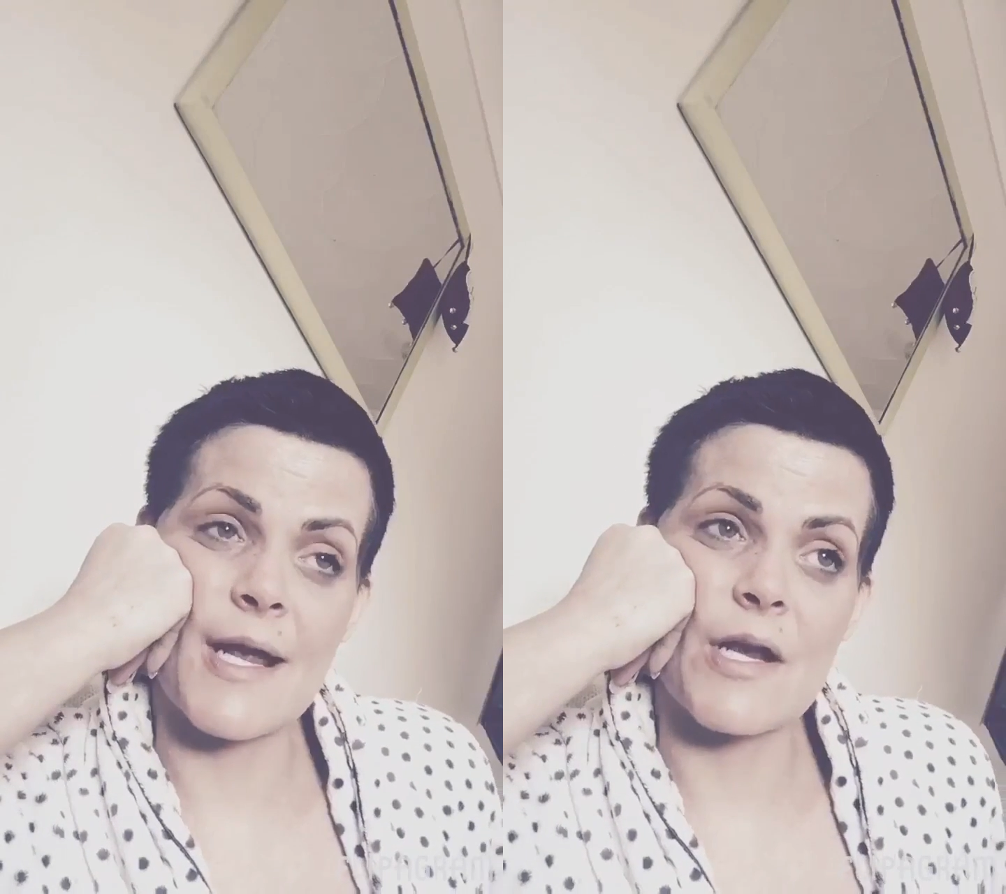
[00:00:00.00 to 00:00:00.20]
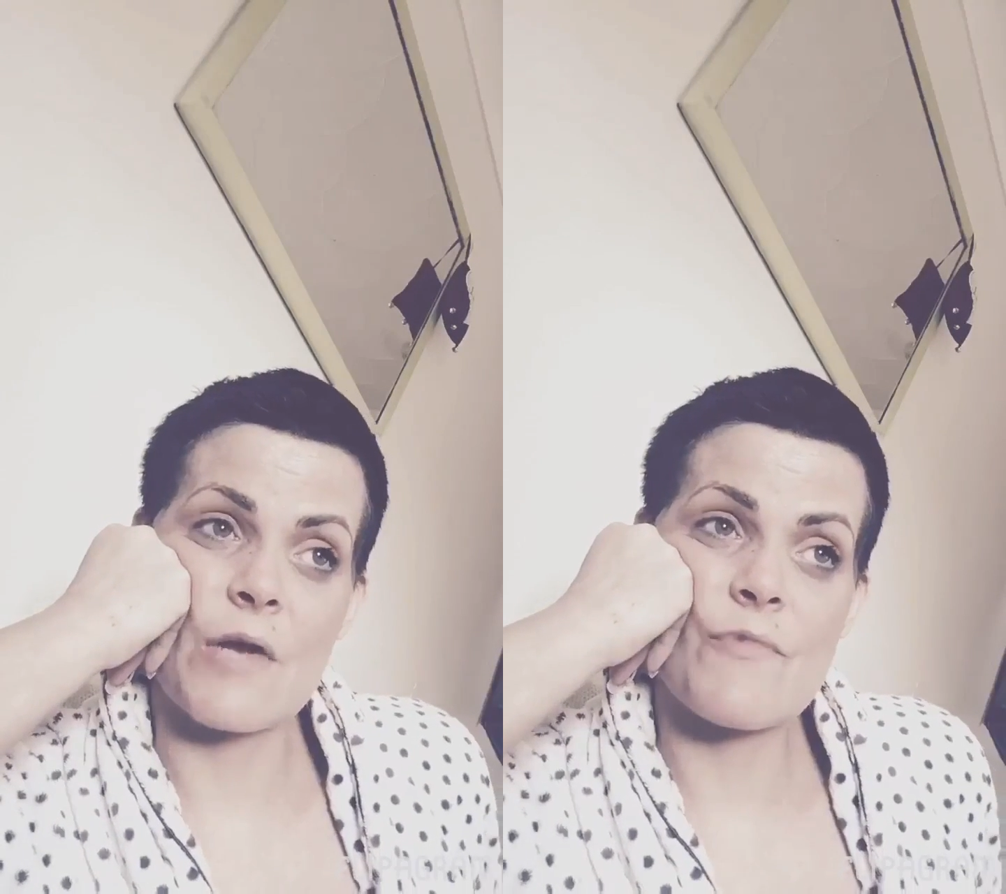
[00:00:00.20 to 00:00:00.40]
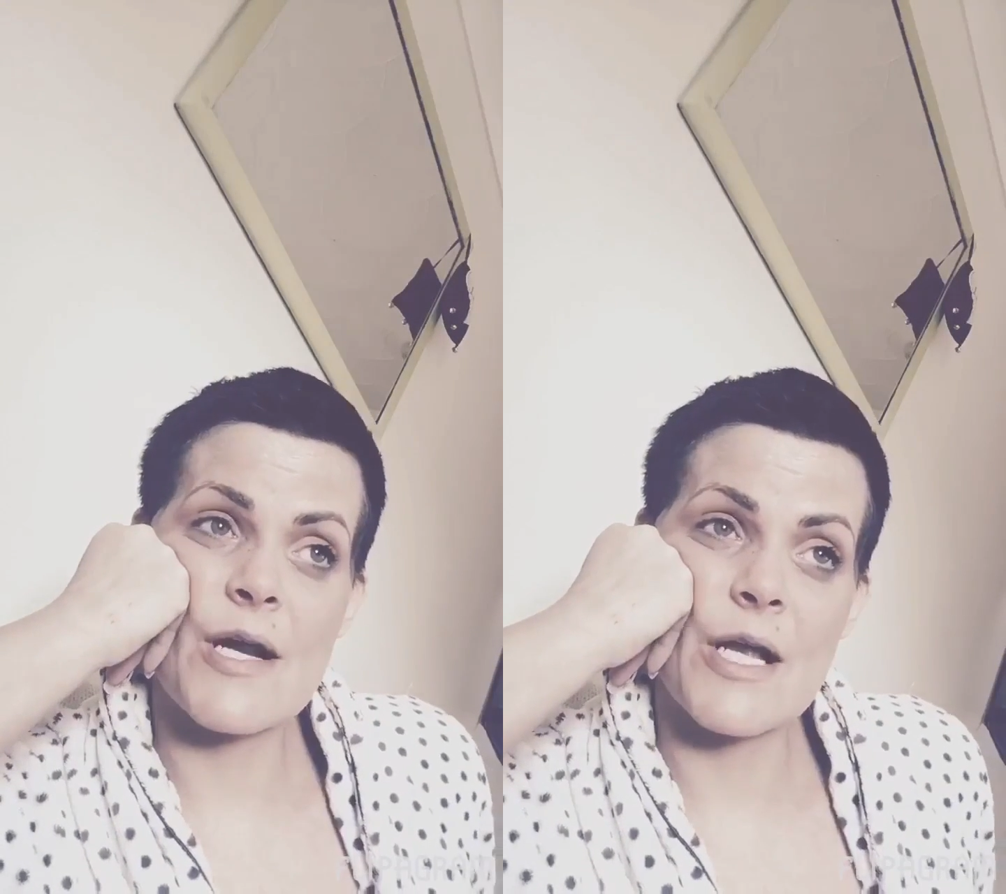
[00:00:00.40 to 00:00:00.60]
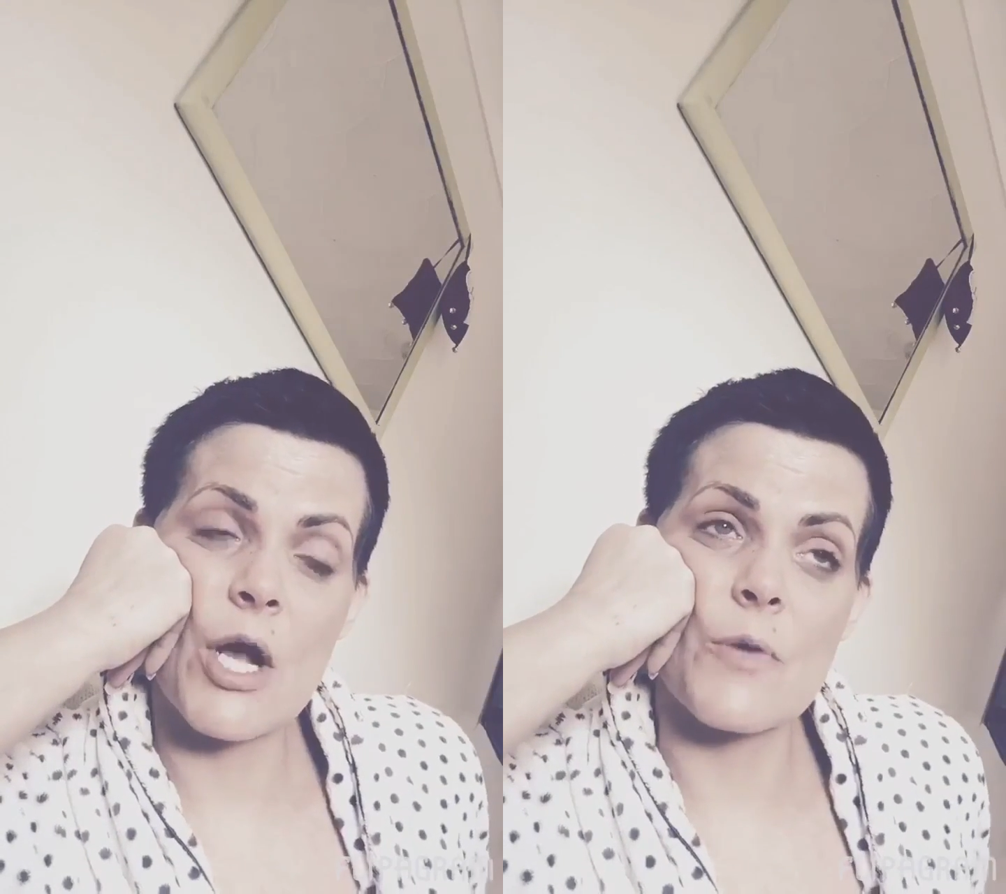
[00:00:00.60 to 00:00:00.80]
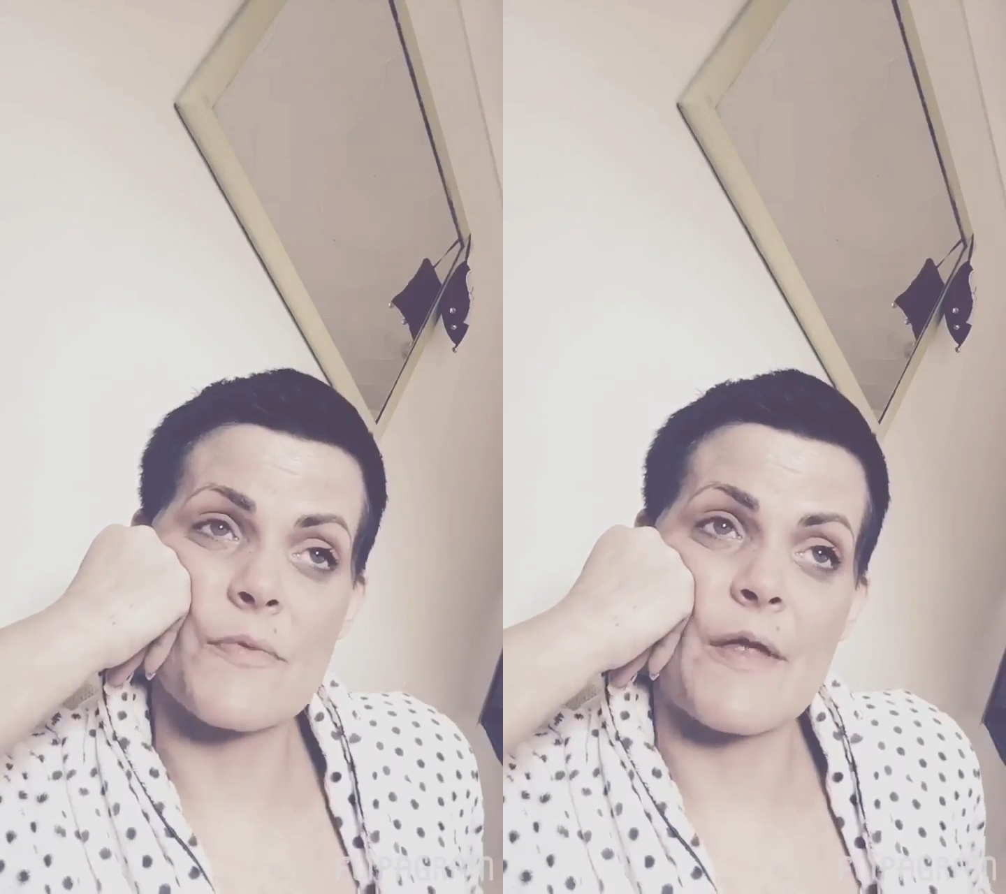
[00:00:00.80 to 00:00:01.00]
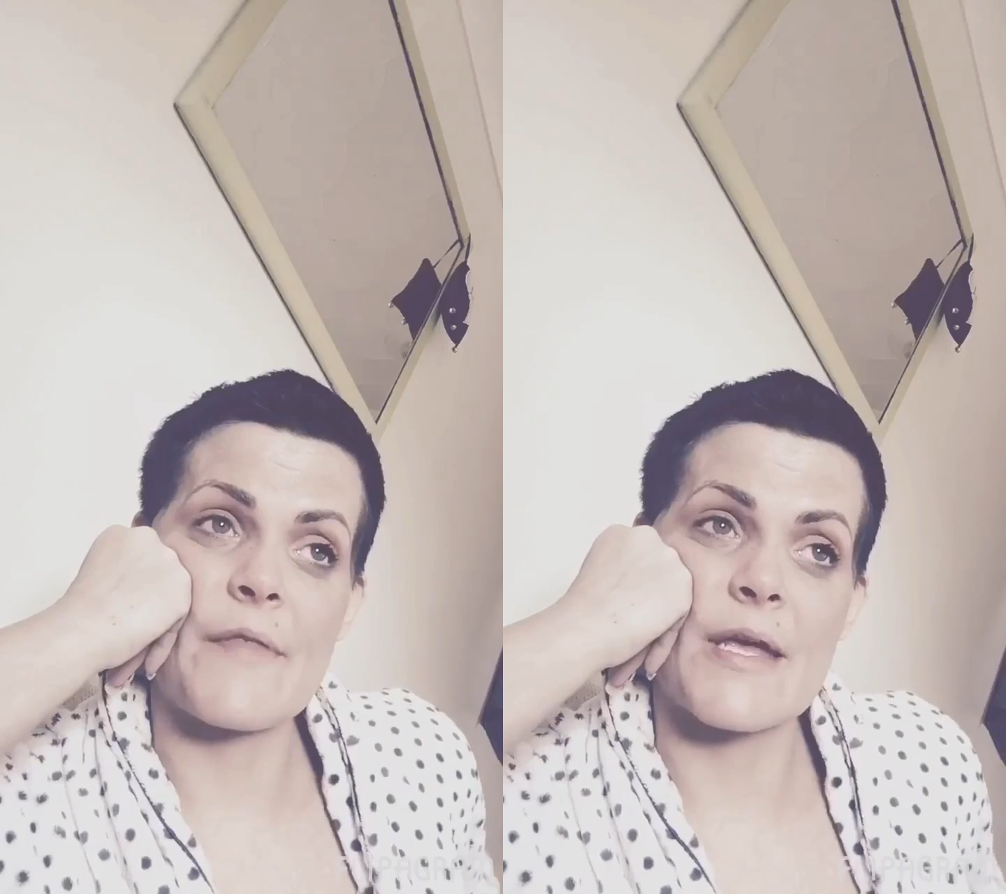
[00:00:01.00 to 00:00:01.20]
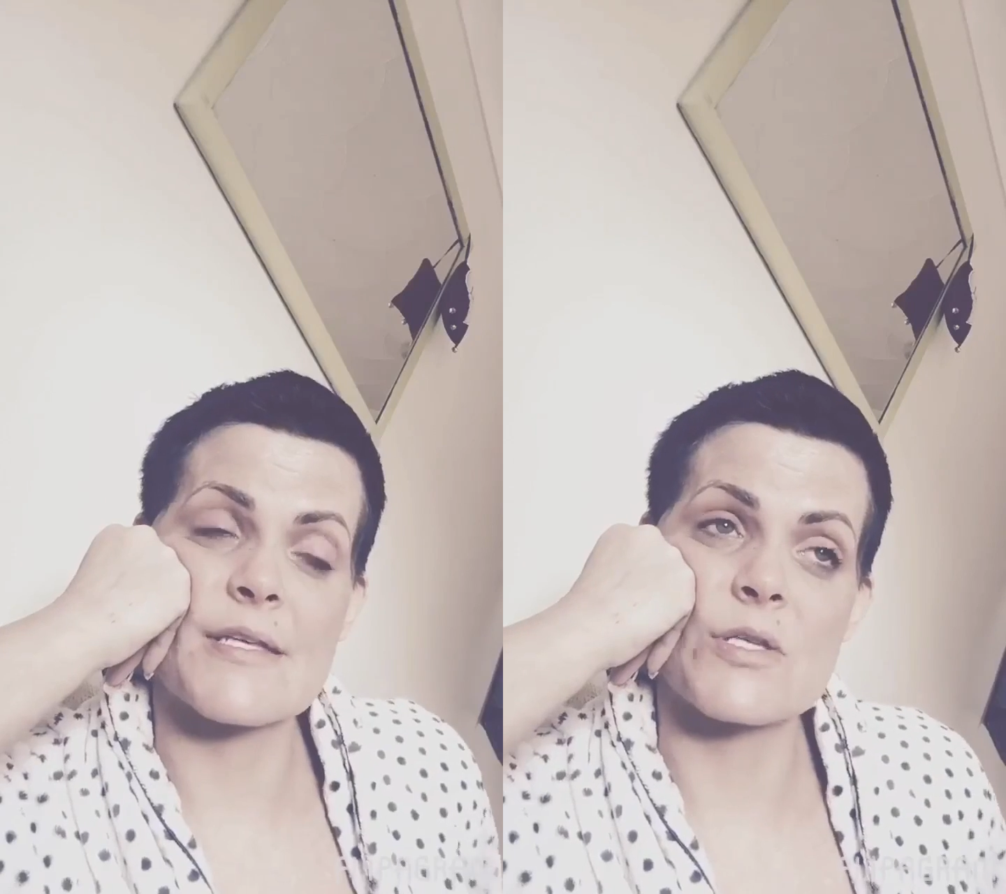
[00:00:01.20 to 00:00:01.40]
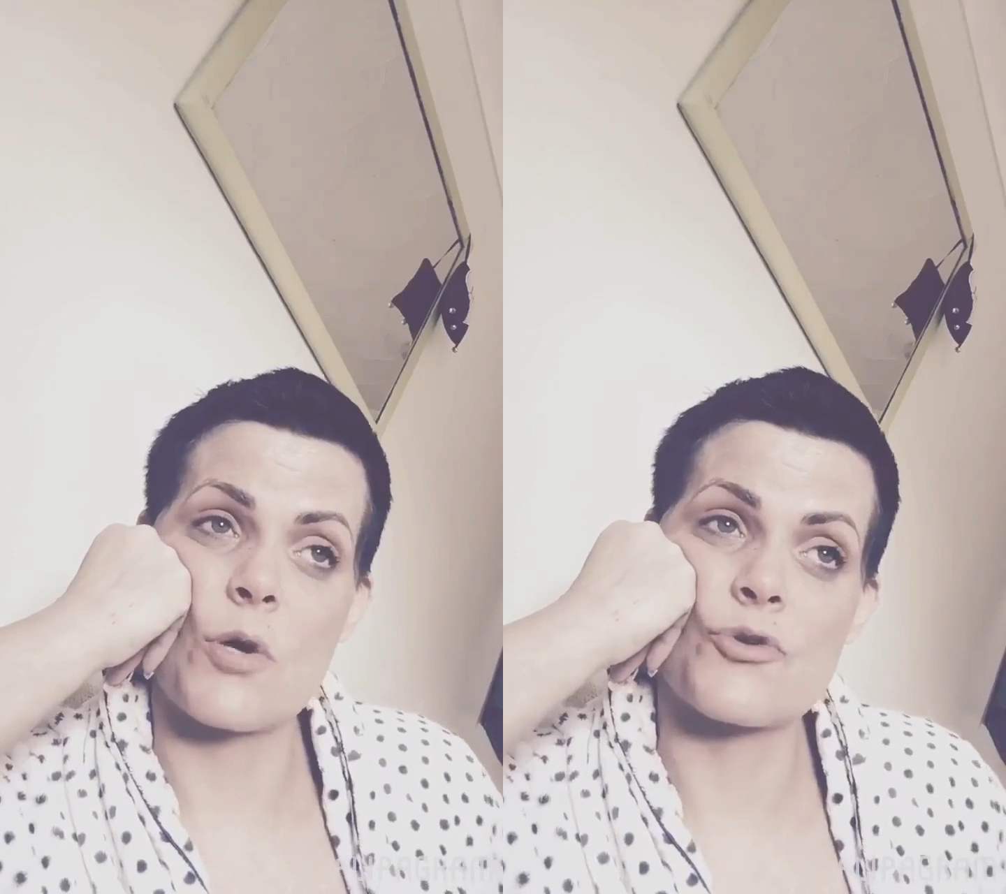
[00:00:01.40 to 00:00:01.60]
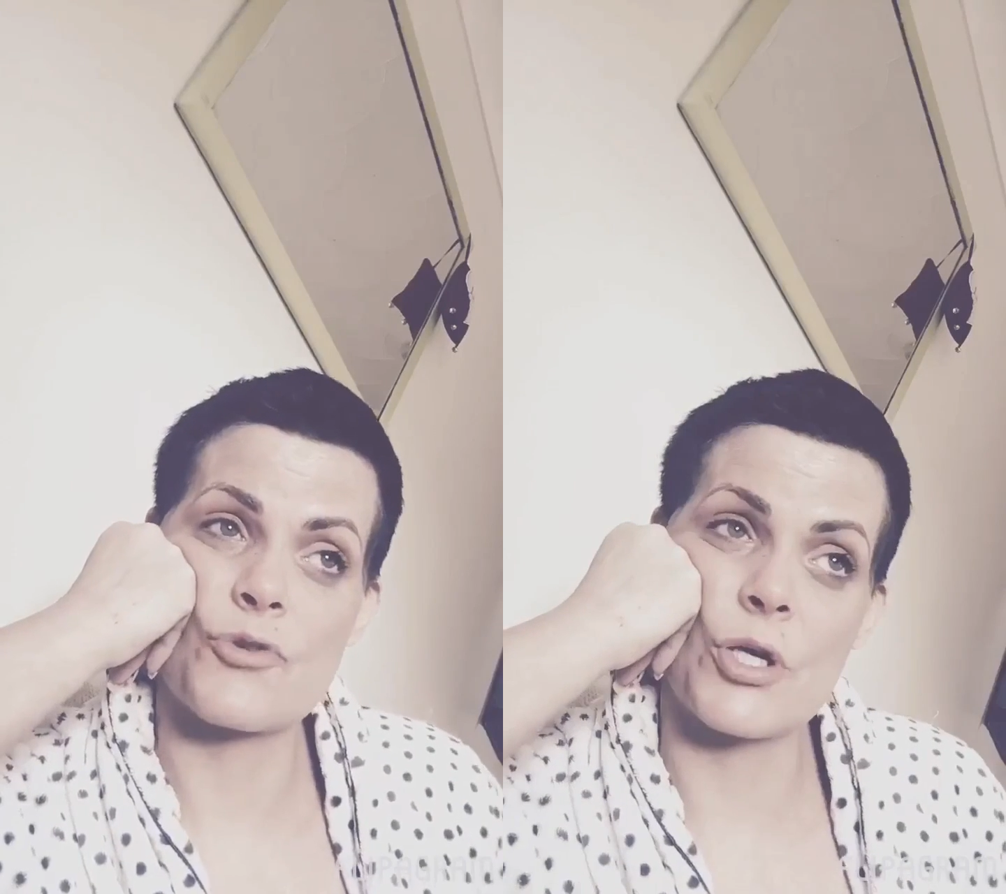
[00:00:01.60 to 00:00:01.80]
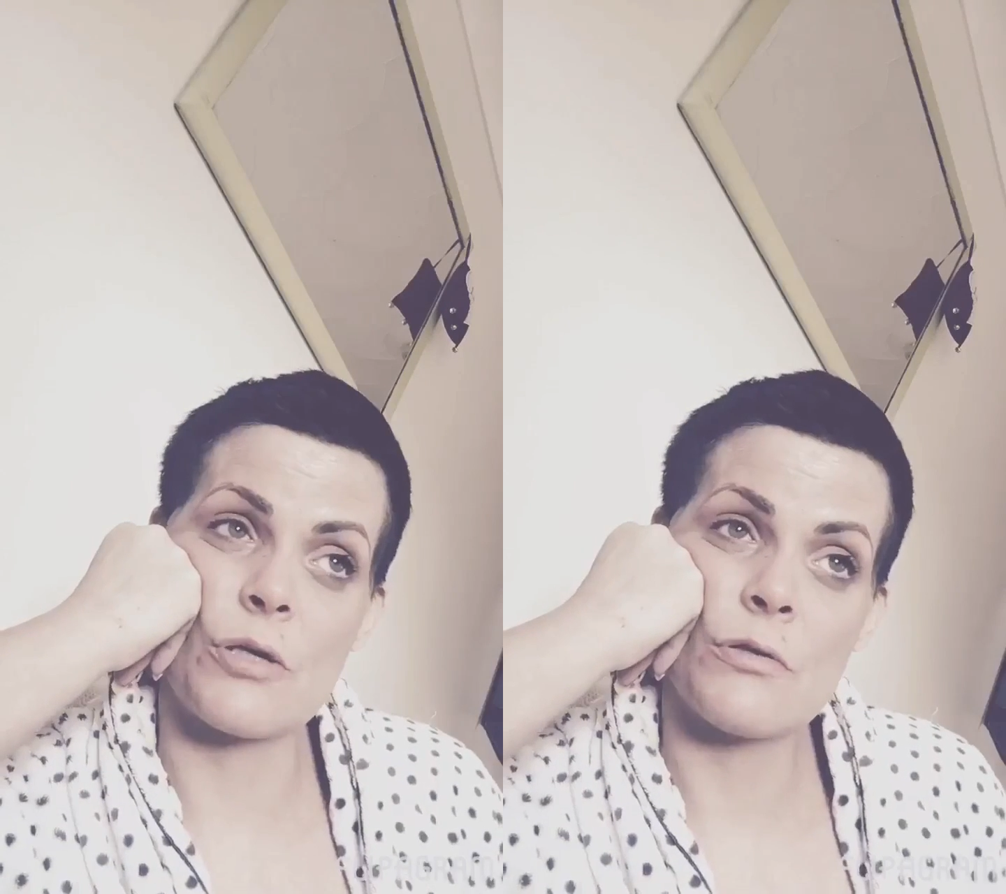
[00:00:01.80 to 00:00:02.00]
And I really hope that that is not
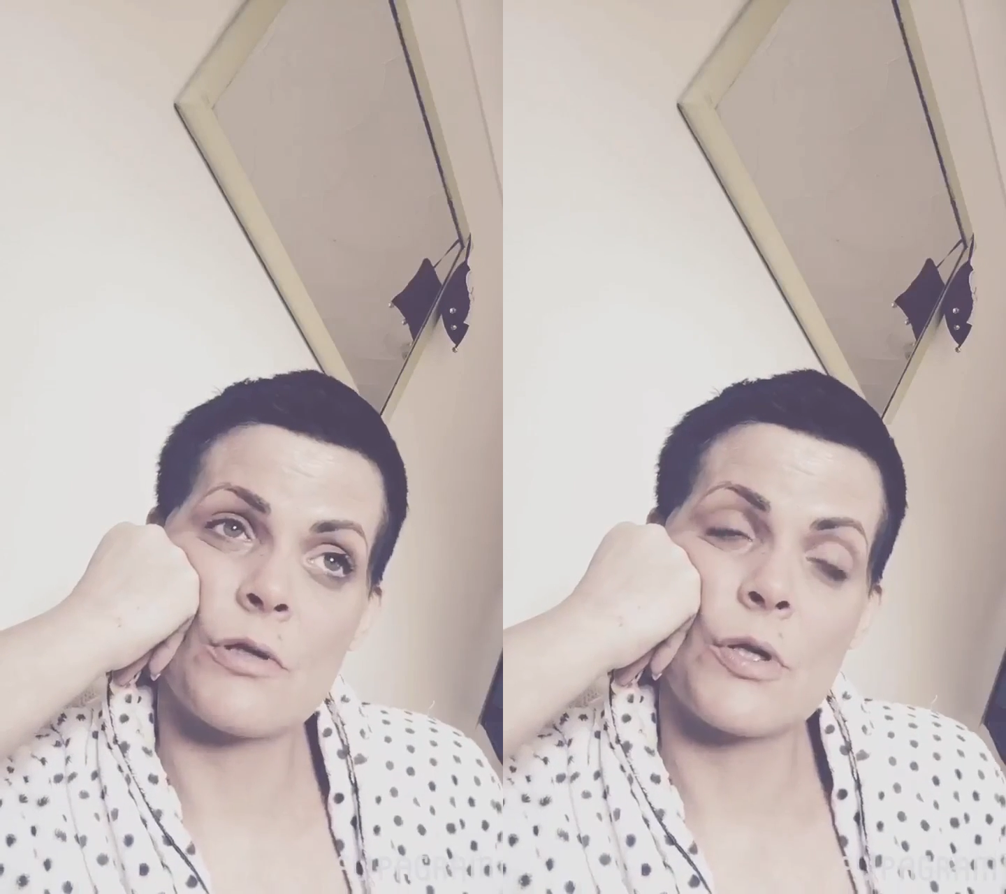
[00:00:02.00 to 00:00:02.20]
true.